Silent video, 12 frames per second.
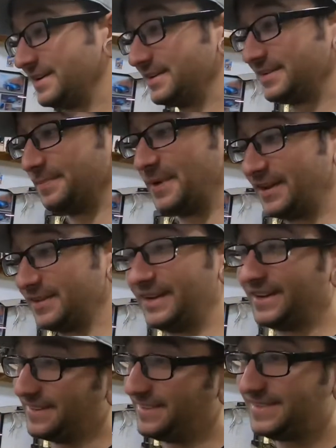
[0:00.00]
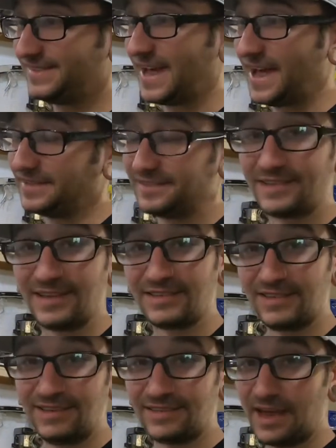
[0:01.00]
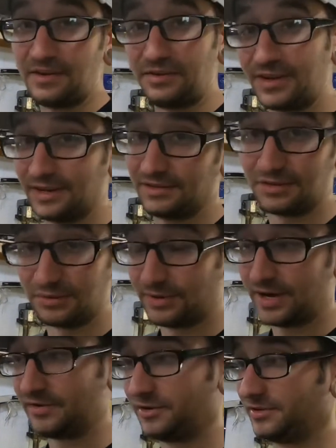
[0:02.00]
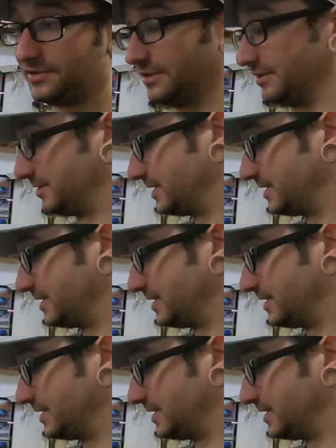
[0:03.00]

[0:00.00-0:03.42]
make like 10 sets of these angle kits or whatever. So